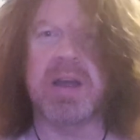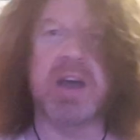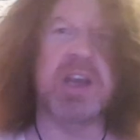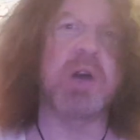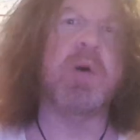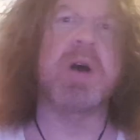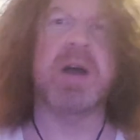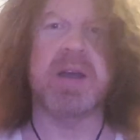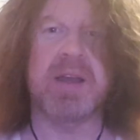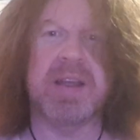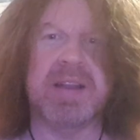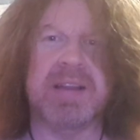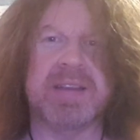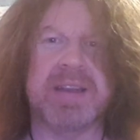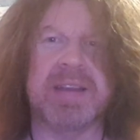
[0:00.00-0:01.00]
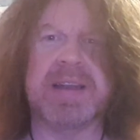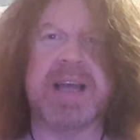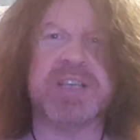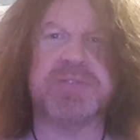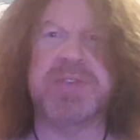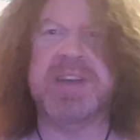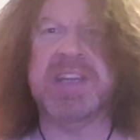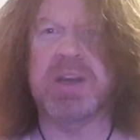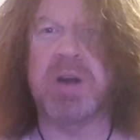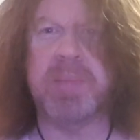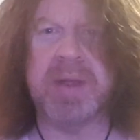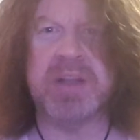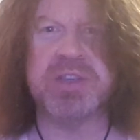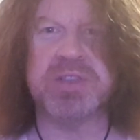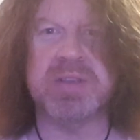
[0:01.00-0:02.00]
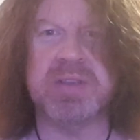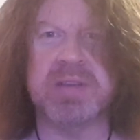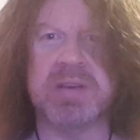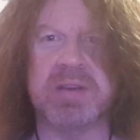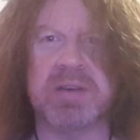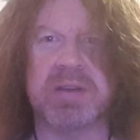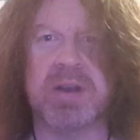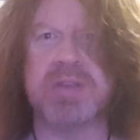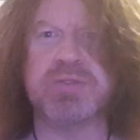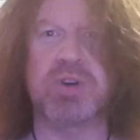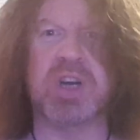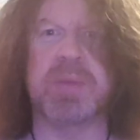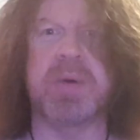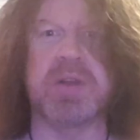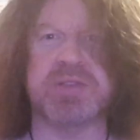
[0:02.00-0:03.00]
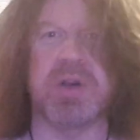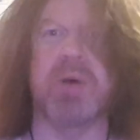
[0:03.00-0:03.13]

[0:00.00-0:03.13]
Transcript: I know what in the last video I mentioned I'm going to talk about